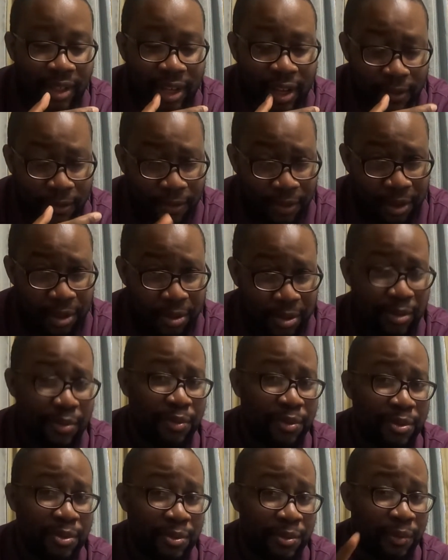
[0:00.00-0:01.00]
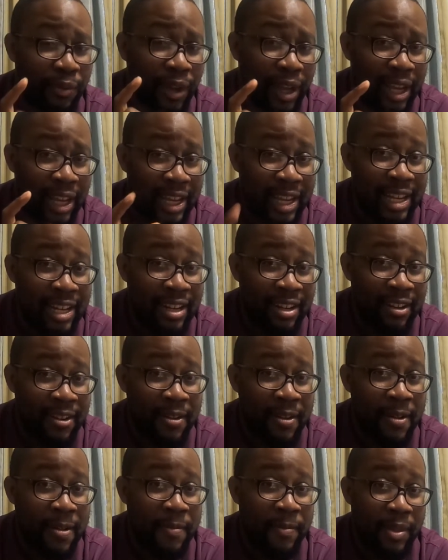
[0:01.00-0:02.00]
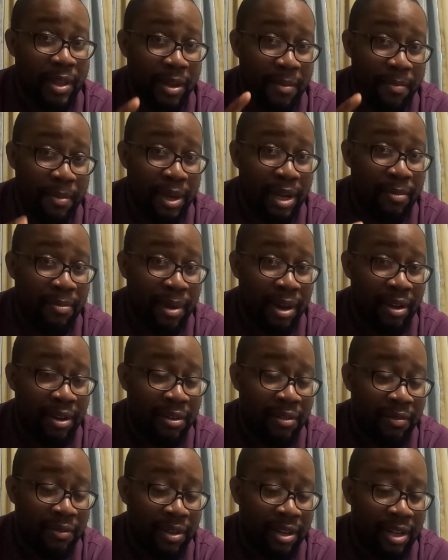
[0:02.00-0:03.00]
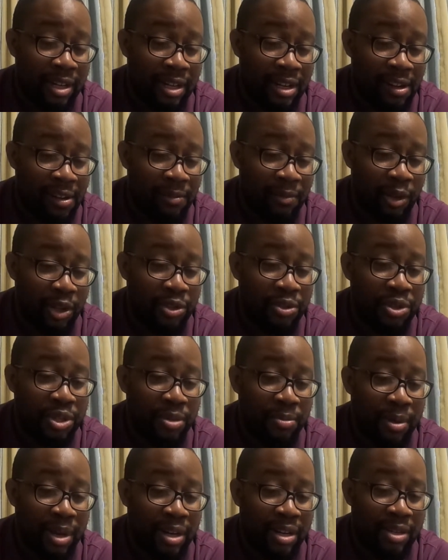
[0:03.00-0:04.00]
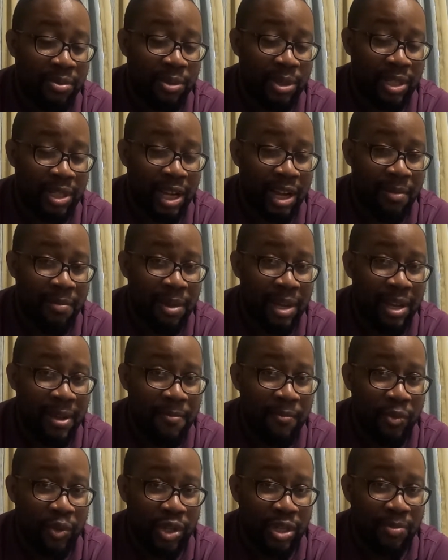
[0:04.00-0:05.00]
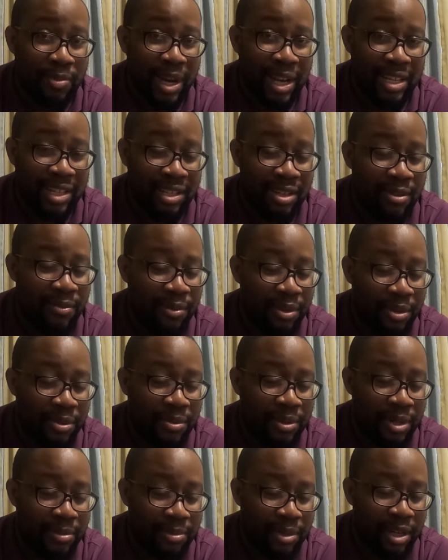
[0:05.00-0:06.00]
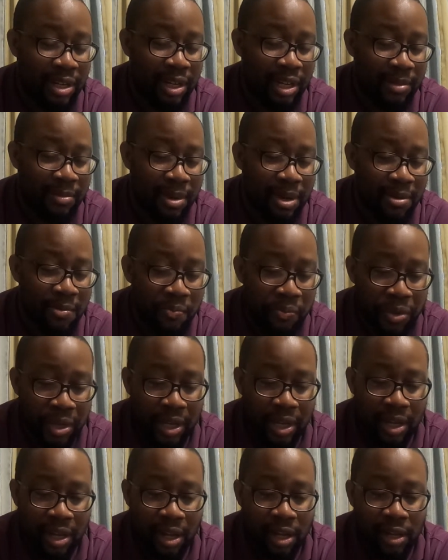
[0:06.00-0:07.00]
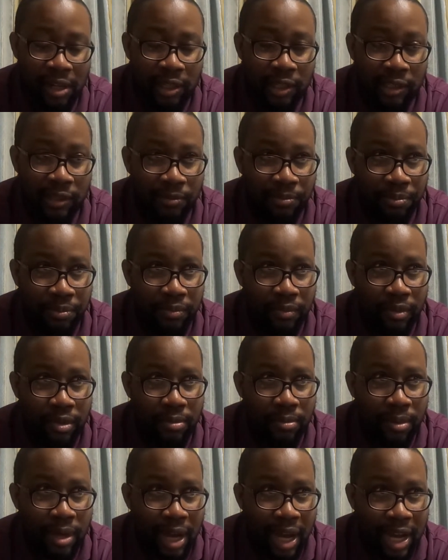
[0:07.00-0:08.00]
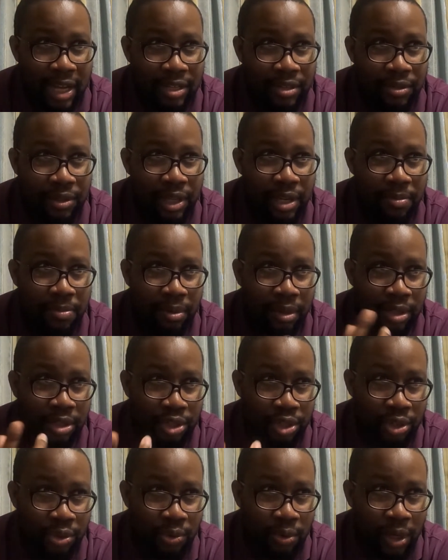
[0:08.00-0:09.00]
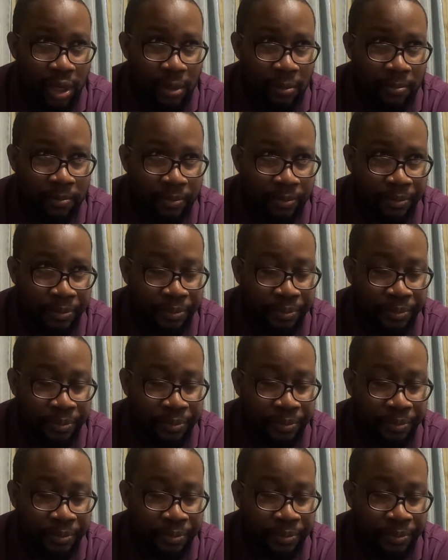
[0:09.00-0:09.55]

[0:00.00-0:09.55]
And for those of you who've eaten a big amount of, a huge amount of wasabi just by itself, knows what I'm talking about. But as you keep on chewing,